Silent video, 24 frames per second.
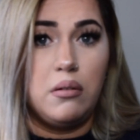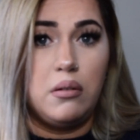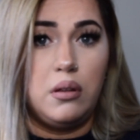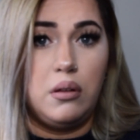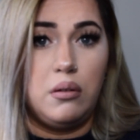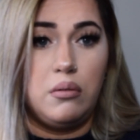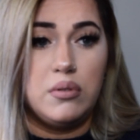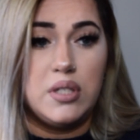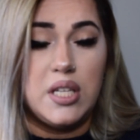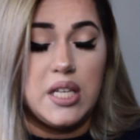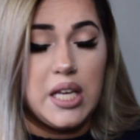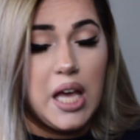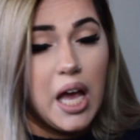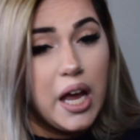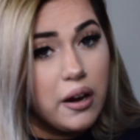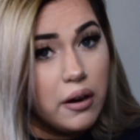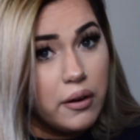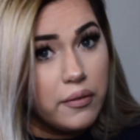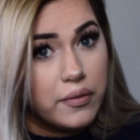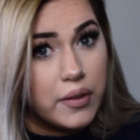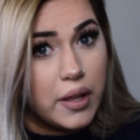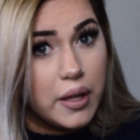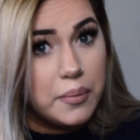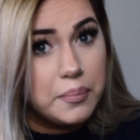you take
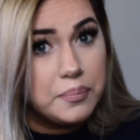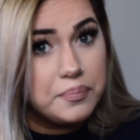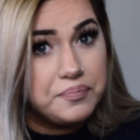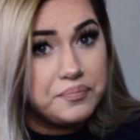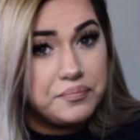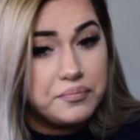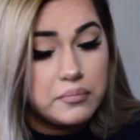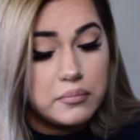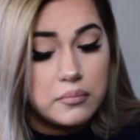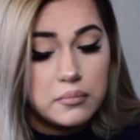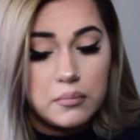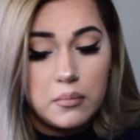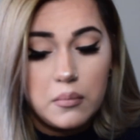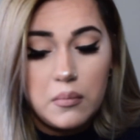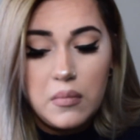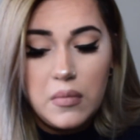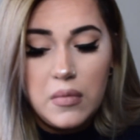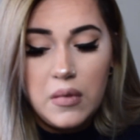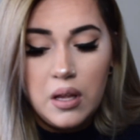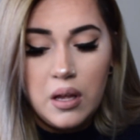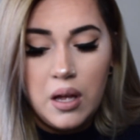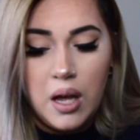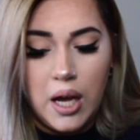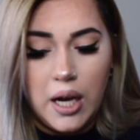care of them.
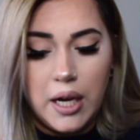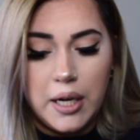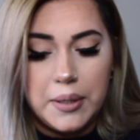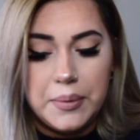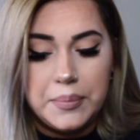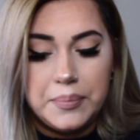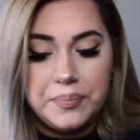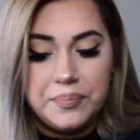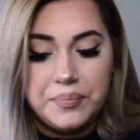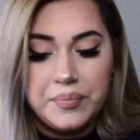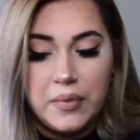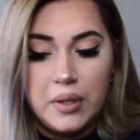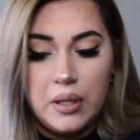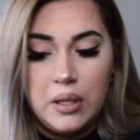I